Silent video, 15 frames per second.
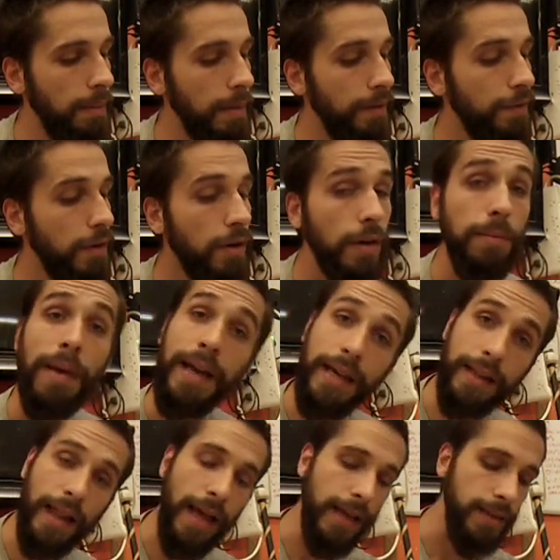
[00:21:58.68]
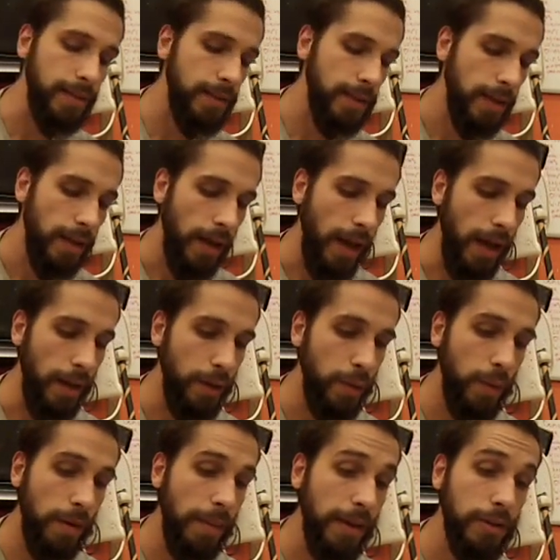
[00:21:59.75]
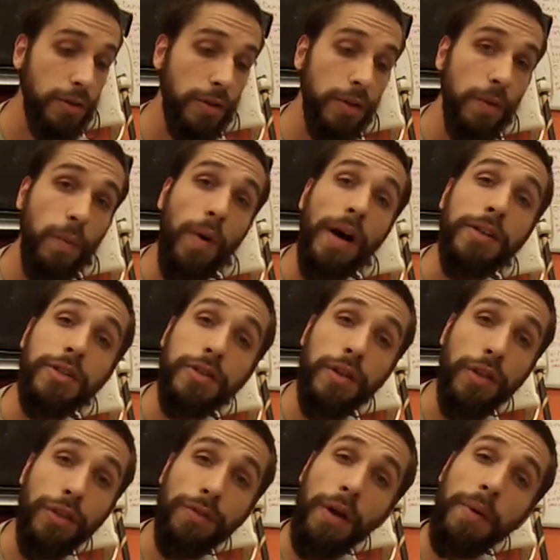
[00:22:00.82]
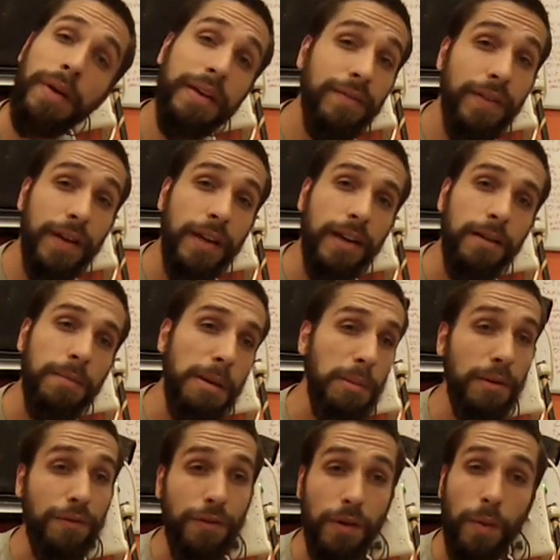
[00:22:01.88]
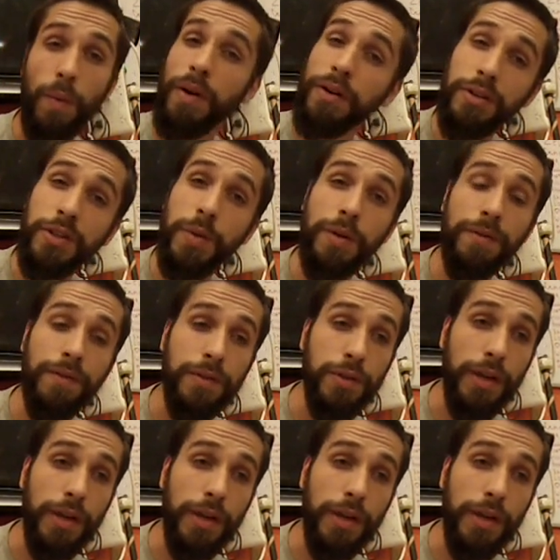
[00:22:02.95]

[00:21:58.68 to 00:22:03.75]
if you're in my class, you'd want to make sure you watch the throwing video, maybe for 1 or 2 of the